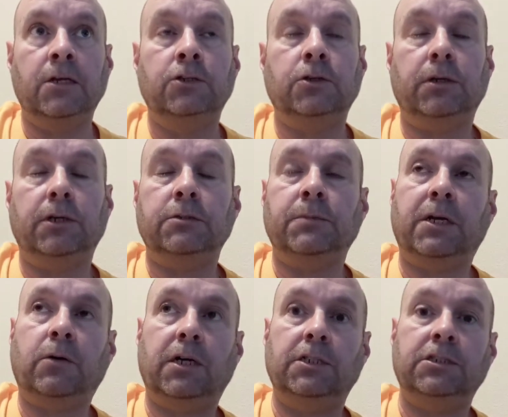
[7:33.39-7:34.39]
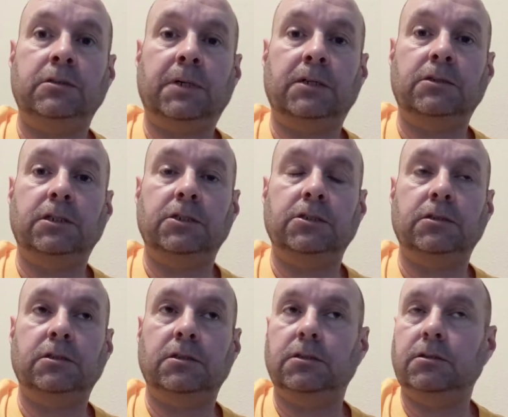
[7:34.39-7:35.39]
So here's my question about this
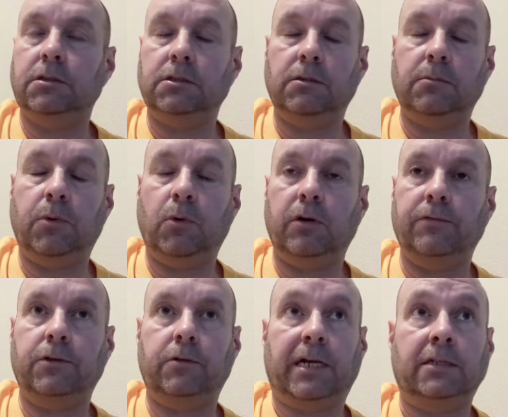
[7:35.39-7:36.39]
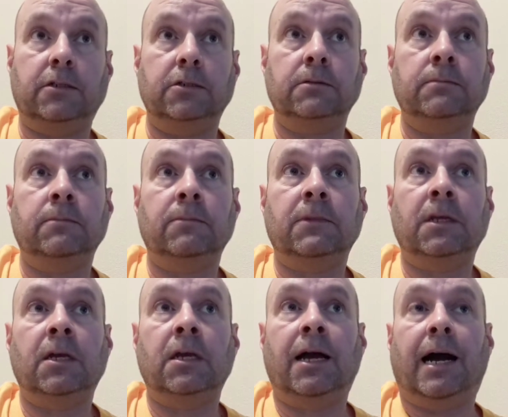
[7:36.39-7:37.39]
in the board of directors.
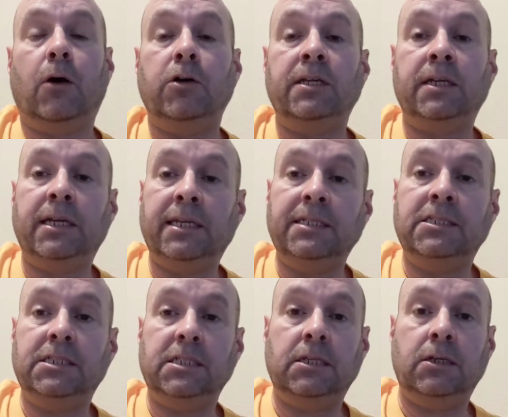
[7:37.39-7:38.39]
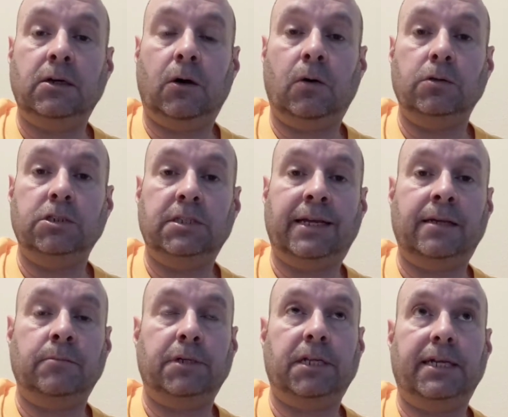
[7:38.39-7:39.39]
How can any CEO stay
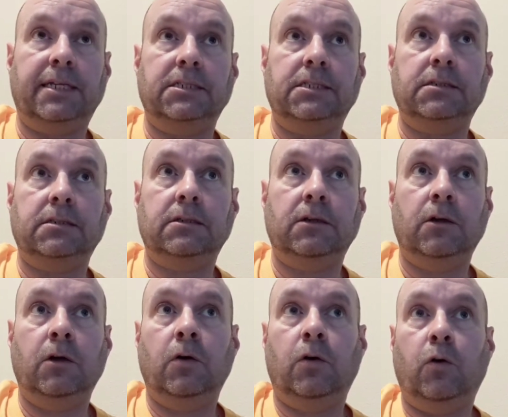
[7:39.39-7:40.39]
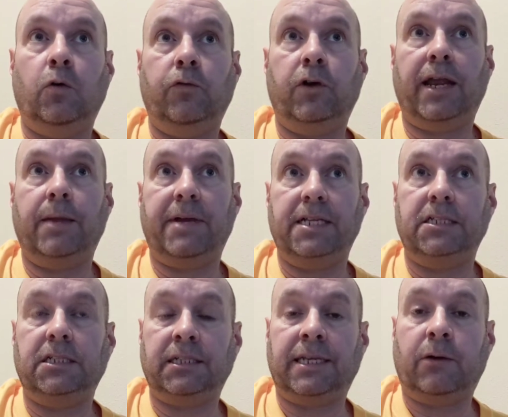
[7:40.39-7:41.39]
in place over a
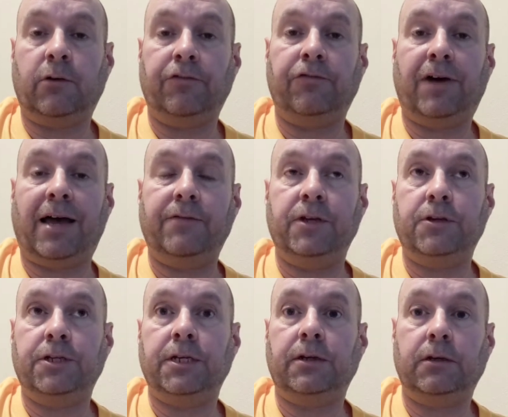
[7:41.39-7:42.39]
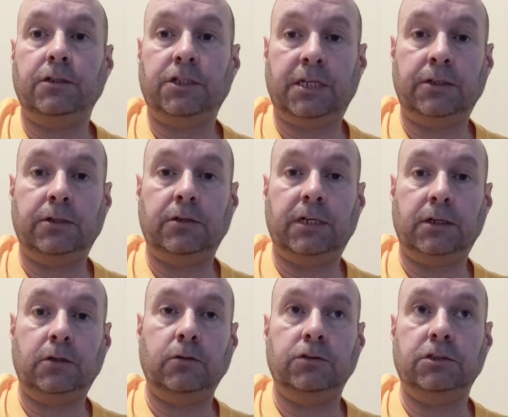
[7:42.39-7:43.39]
basically now a 5-year tenure
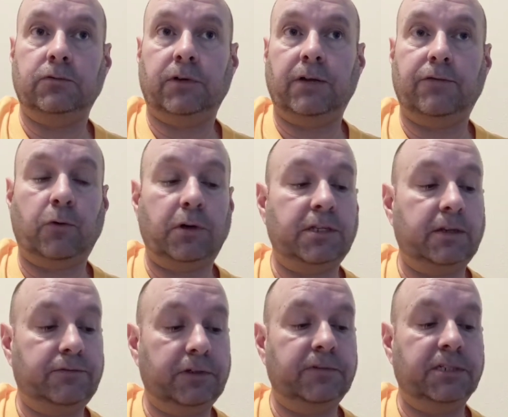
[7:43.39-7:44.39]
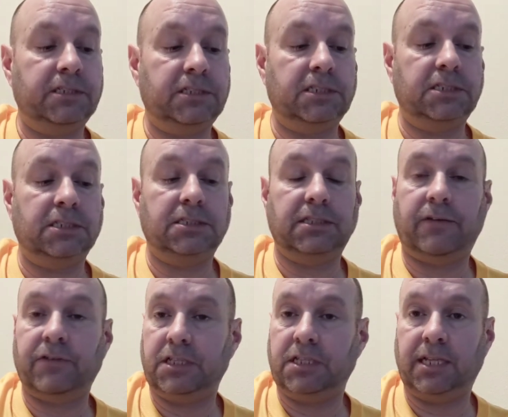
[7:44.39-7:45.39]
inclusive, right? 14, 15, 16,
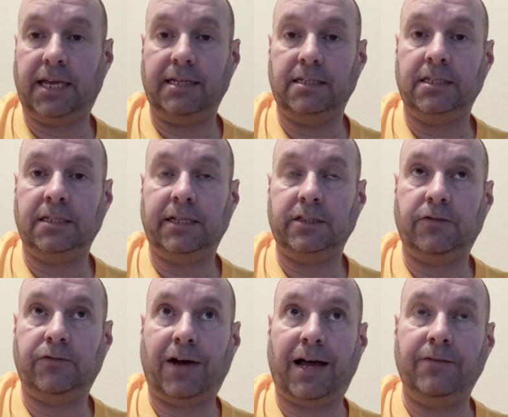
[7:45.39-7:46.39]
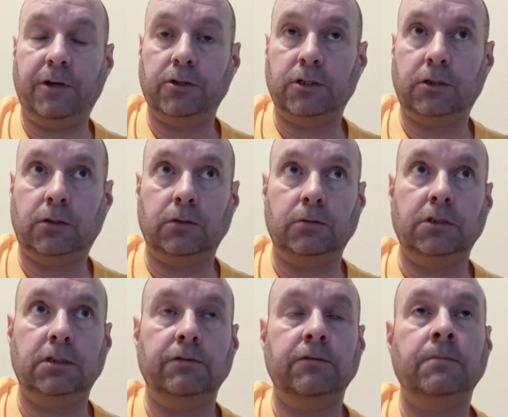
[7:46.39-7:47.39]
17, 18. That's 5 years
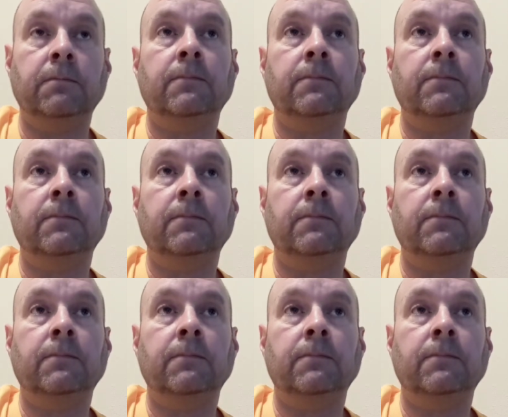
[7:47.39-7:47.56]
inclusive.